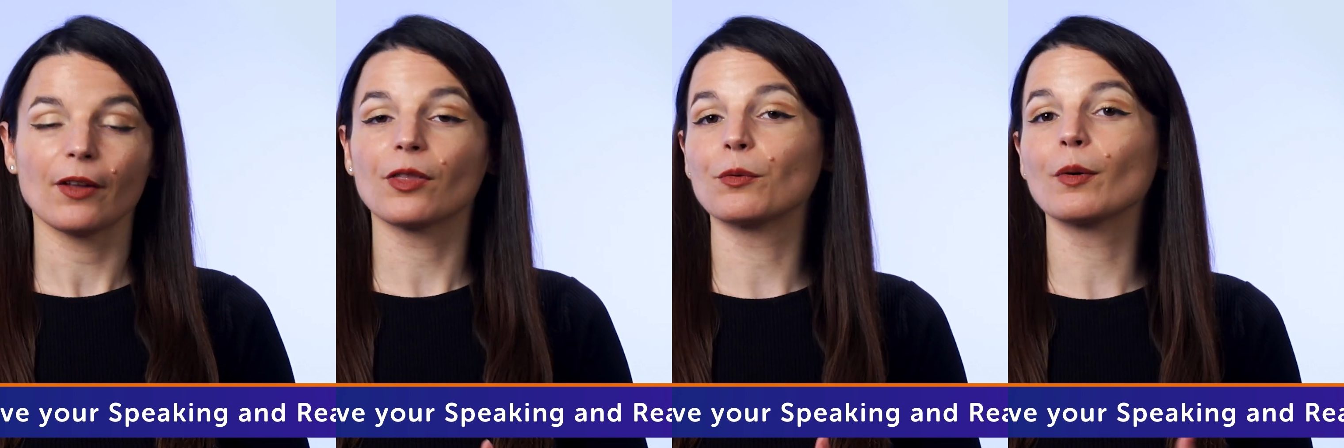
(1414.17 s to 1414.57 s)

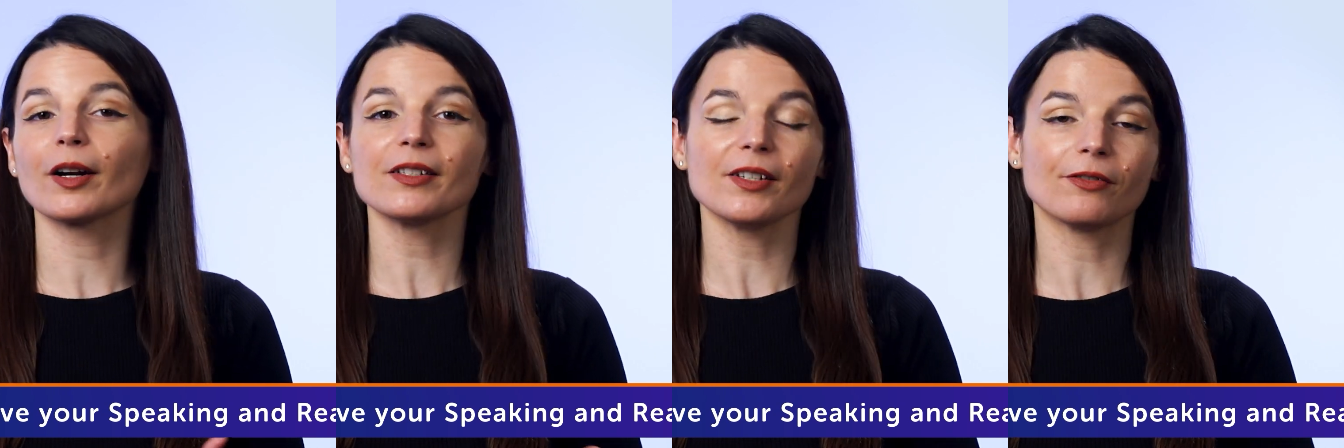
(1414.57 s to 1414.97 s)
The
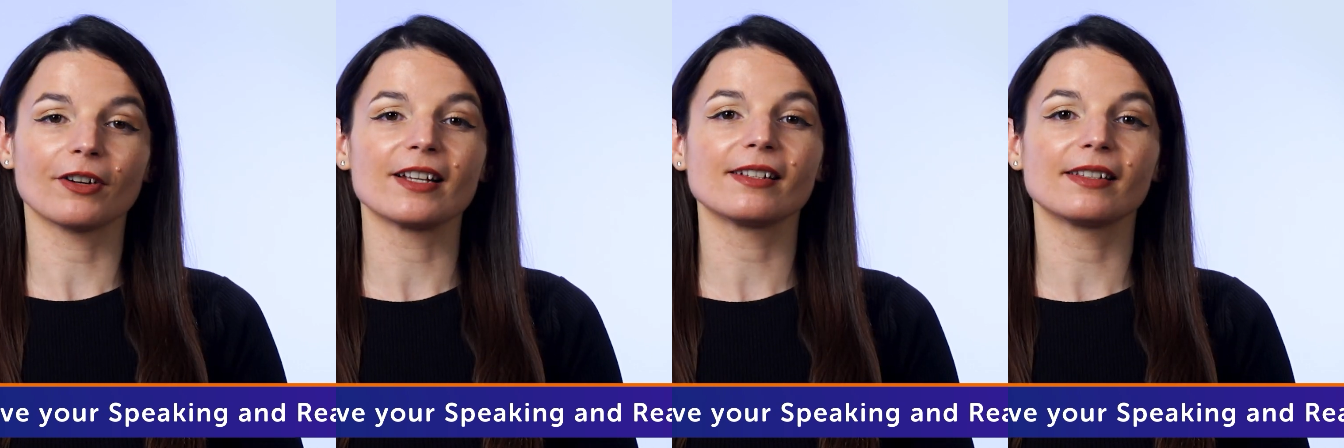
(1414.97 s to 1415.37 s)
words and
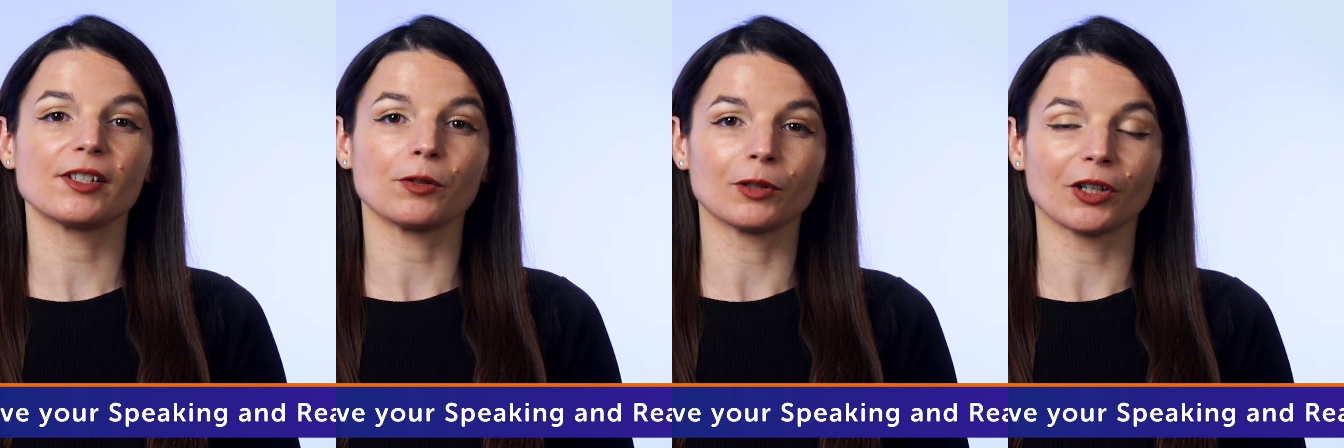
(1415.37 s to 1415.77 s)
phrases that
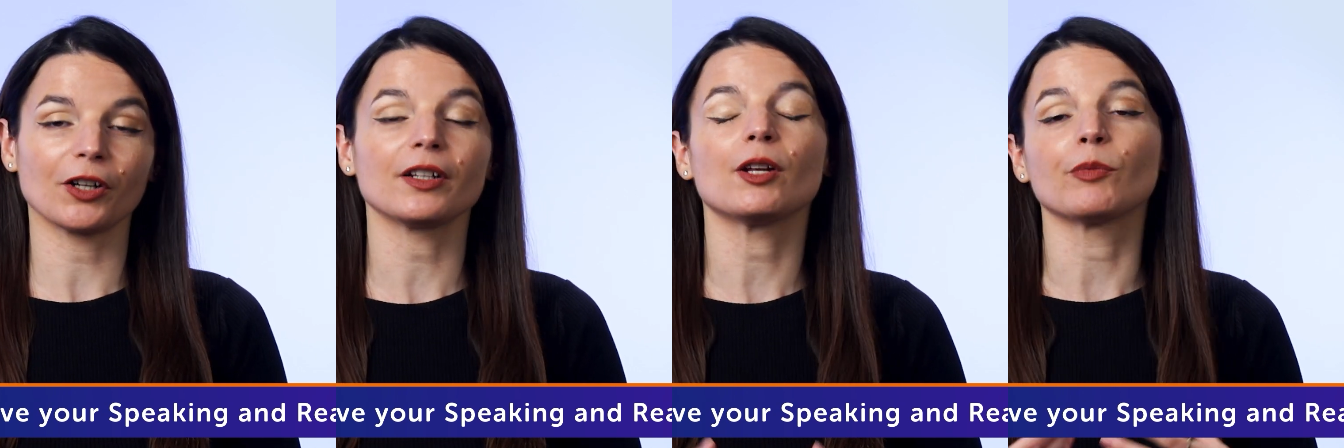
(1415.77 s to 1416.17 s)
you
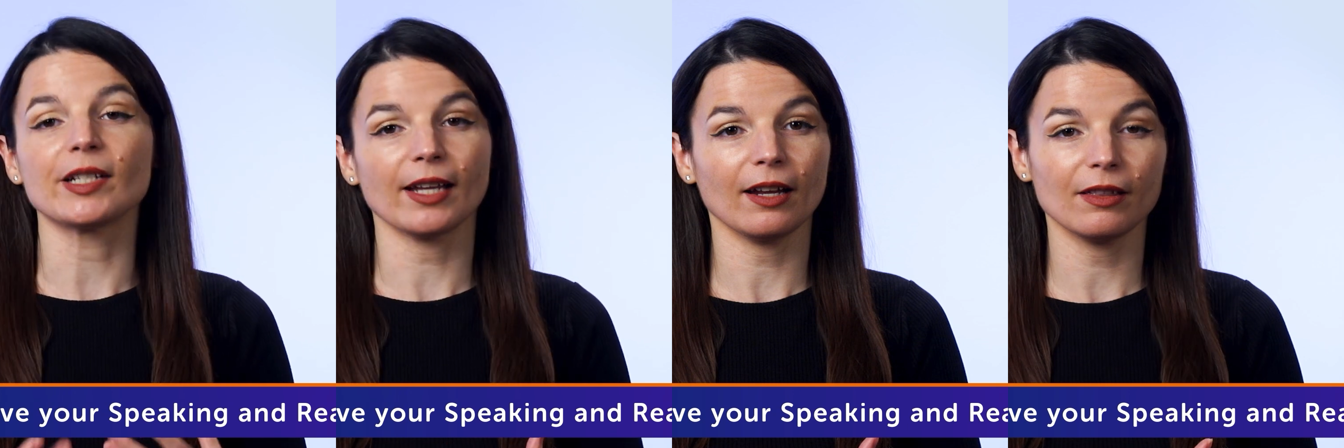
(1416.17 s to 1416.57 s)
learn and
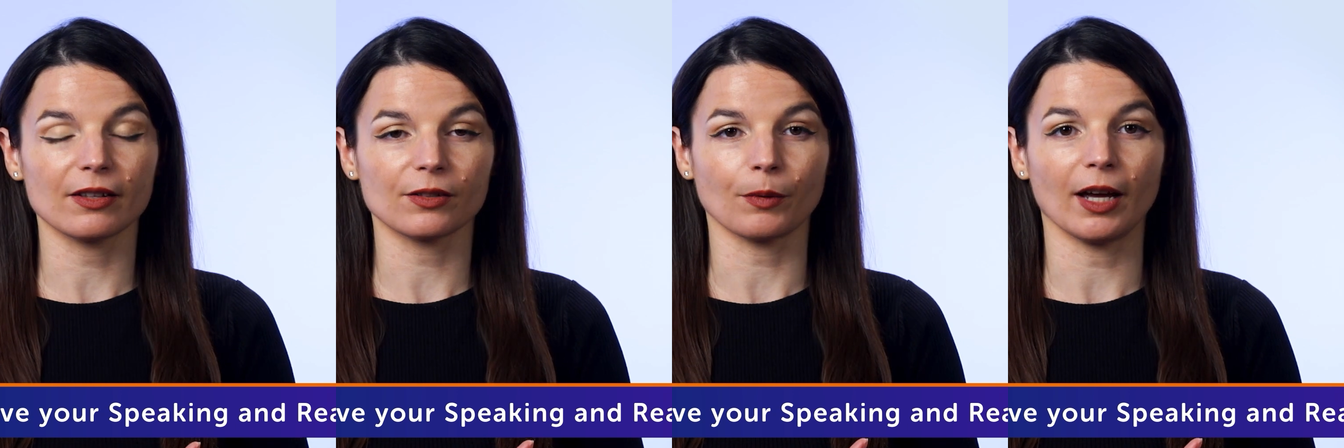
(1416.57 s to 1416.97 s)
retain
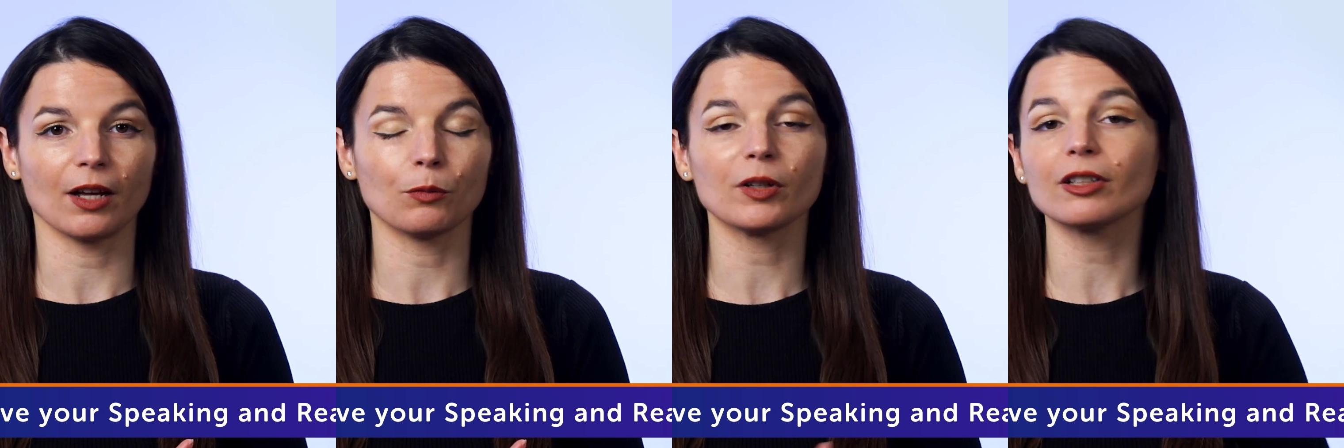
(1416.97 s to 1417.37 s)
this way
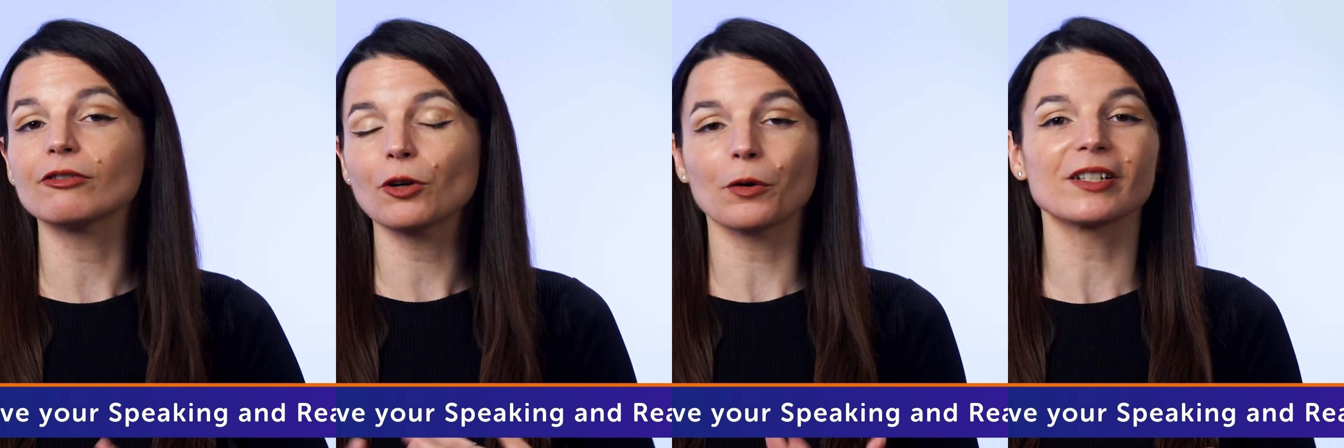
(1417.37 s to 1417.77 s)
will
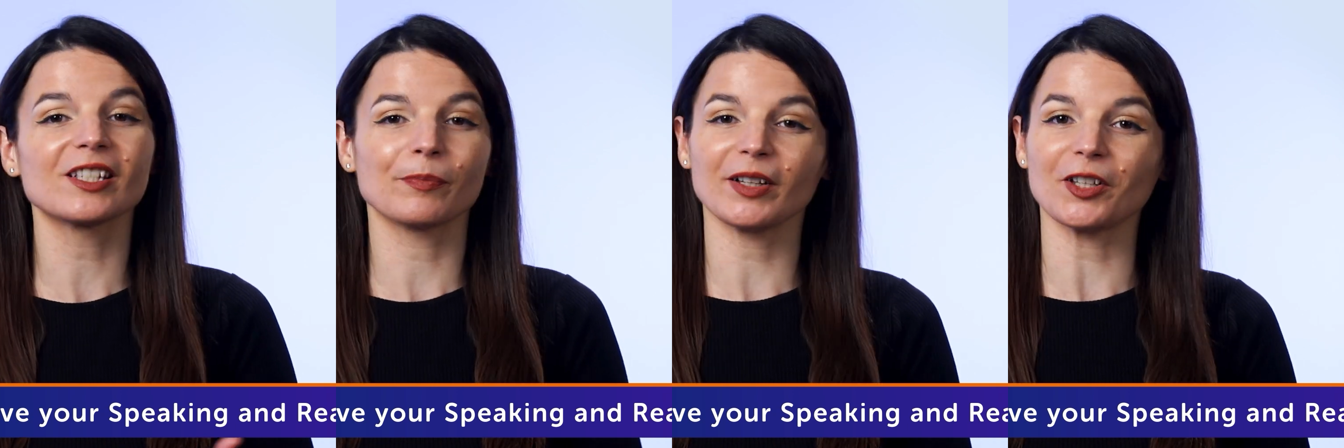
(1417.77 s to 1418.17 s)
of course
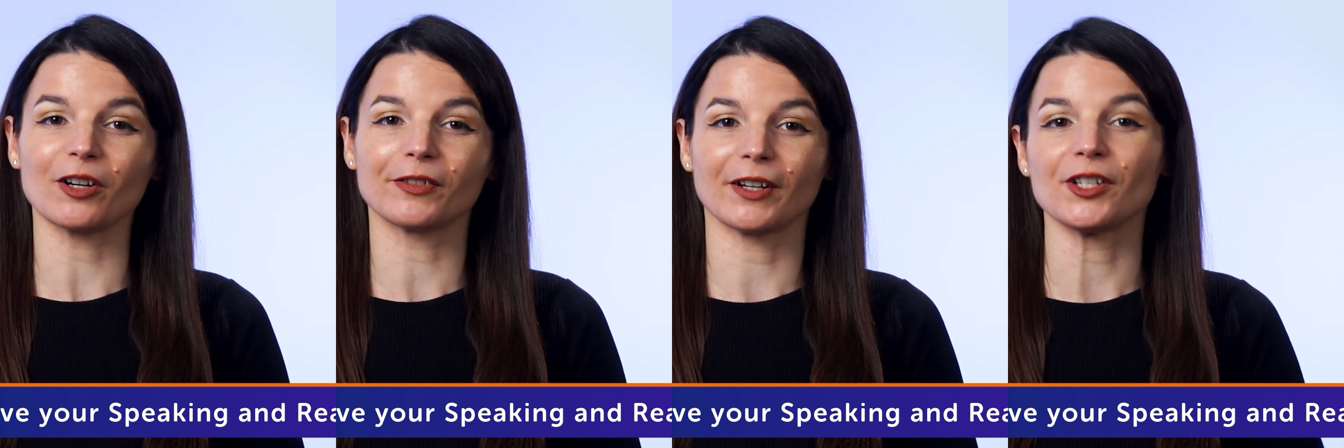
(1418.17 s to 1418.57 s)
spill
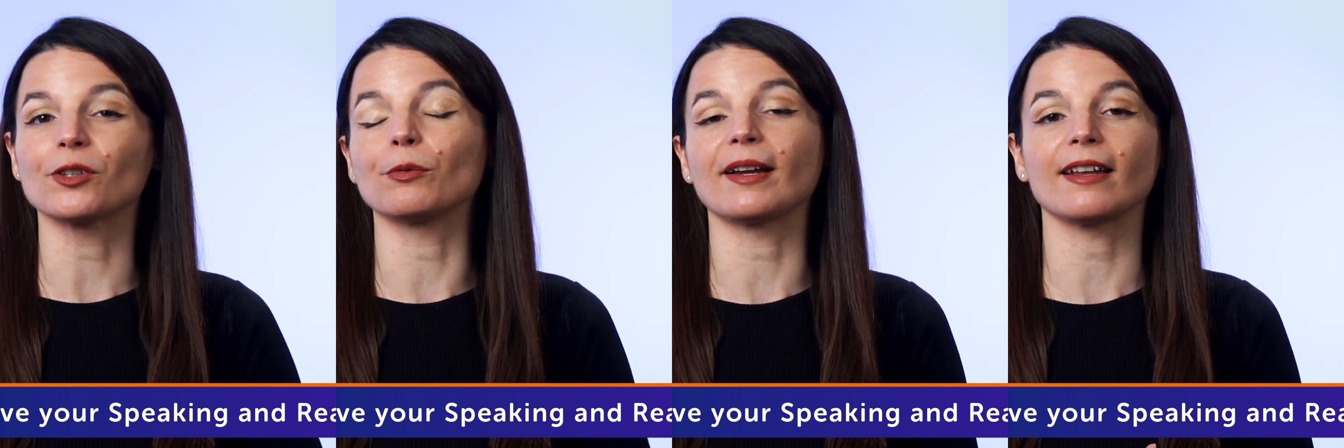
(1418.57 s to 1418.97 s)
over into
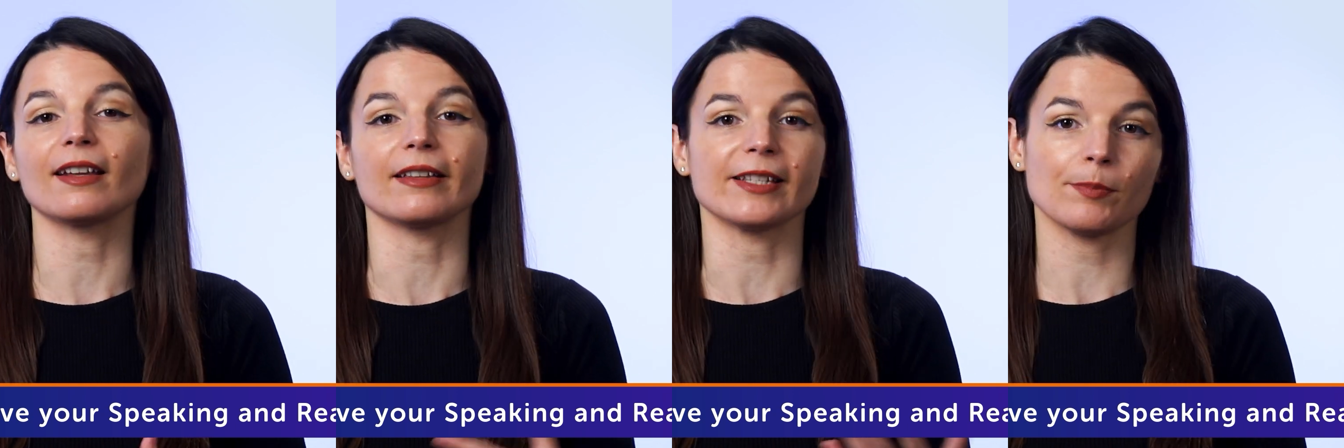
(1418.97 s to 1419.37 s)
reading
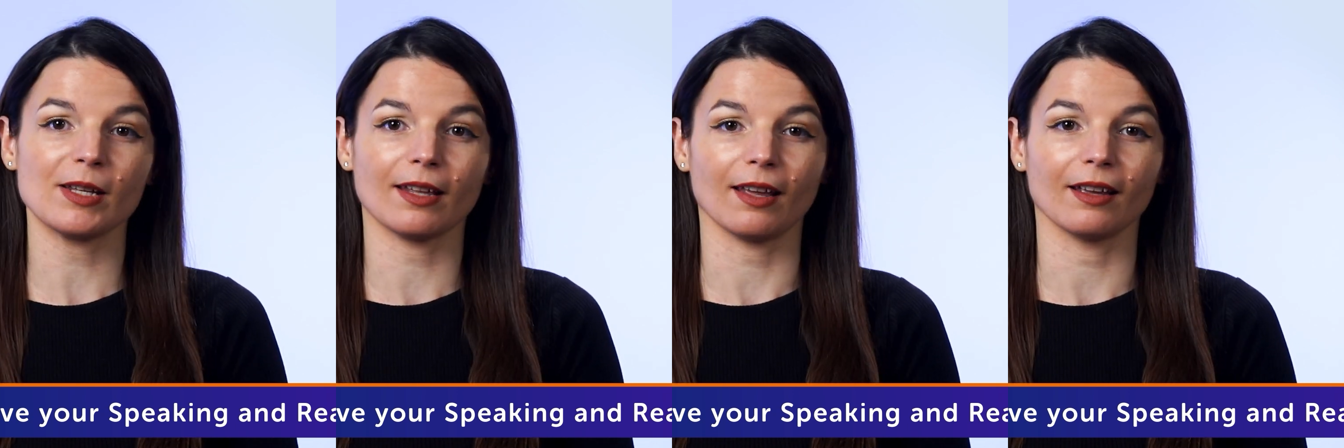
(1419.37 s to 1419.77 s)
and
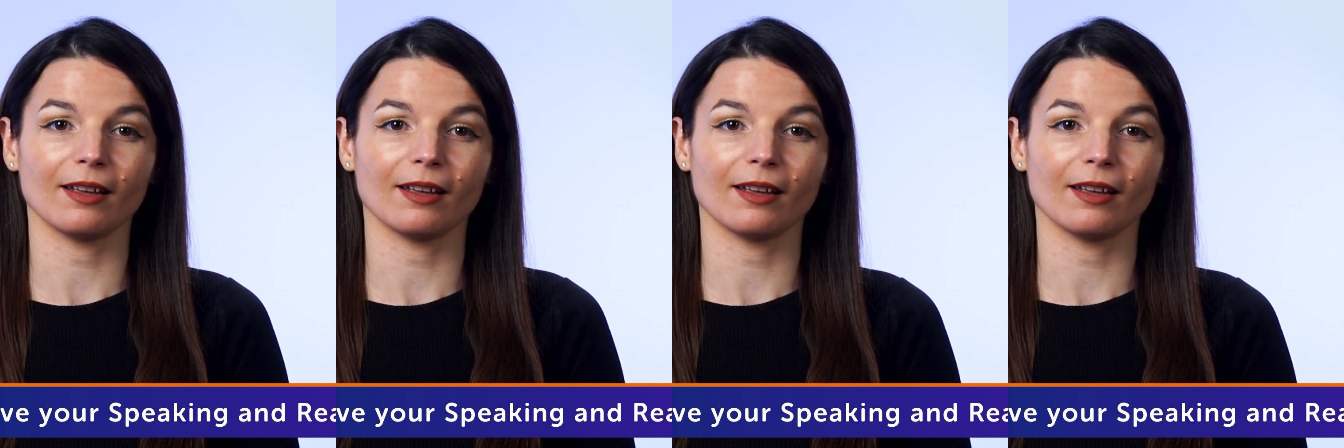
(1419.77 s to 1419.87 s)
speaking,